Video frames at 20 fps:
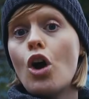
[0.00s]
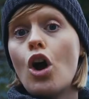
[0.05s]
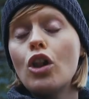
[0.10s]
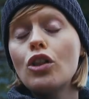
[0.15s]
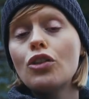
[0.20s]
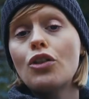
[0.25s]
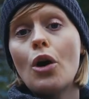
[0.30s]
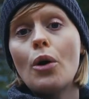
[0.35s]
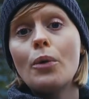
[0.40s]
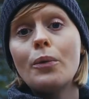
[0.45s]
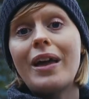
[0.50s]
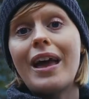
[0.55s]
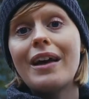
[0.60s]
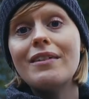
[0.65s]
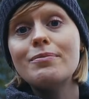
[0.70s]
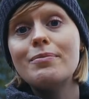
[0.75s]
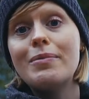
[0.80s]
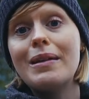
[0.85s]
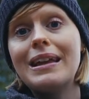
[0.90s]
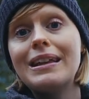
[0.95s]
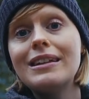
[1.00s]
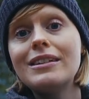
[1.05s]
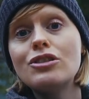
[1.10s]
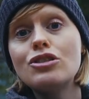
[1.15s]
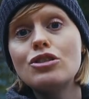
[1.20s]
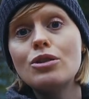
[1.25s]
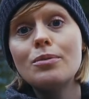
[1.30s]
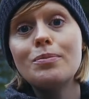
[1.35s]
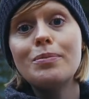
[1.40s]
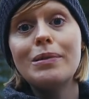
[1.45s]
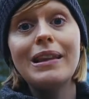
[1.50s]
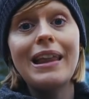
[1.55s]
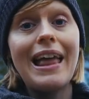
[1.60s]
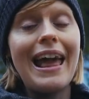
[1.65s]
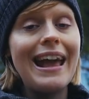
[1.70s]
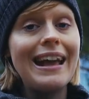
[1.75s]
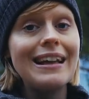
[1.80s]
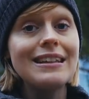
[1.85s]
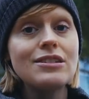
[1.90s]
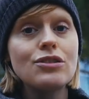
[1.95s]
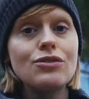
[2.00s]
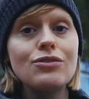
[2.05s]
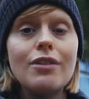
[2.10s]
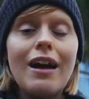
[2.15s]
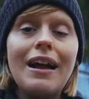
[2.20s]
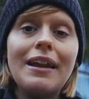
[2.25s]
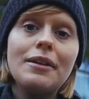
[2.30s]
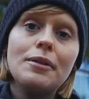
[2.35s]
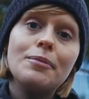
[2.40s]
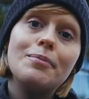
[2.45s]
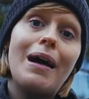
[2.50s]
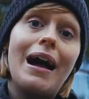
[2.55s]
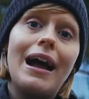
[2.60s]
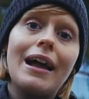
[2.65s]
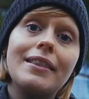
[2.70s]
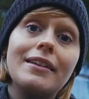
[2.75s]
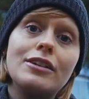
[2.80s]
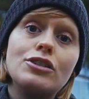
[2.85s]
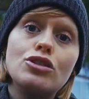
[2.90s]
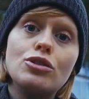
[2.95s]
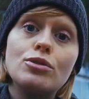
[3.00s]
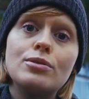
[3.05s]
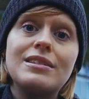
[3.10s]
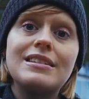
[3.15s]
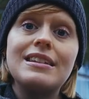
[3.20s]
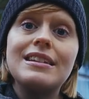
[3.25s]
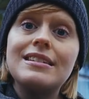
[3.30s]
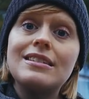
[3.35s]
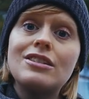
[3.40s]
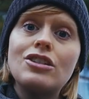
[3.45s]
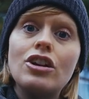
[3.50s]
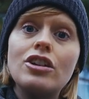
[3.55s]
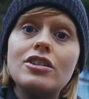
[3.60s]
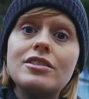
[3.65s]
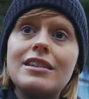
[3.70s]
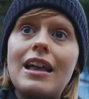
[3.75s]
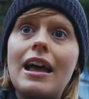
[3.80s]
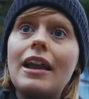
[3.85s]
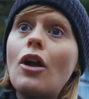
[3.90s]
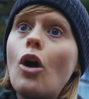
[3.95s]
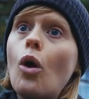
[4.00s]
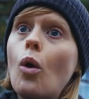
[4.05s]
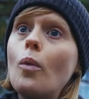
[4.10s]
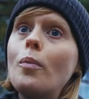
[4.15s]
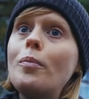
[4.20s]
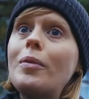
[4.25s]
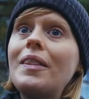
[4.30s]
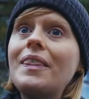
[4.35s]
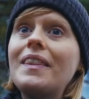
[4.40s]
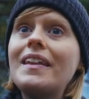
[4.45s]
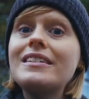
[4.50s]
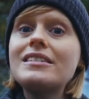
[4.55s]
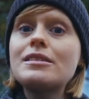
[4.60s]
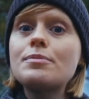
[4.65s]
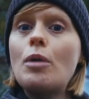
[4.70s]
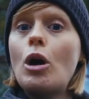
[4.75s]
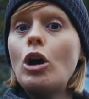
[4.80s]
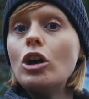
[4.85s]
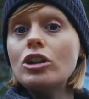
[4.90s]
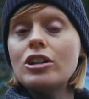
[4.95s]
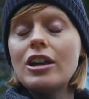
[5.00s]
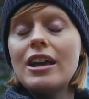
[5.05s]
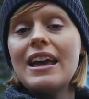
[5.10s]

although we have been to a place run by the 2 sisters that opened this spot.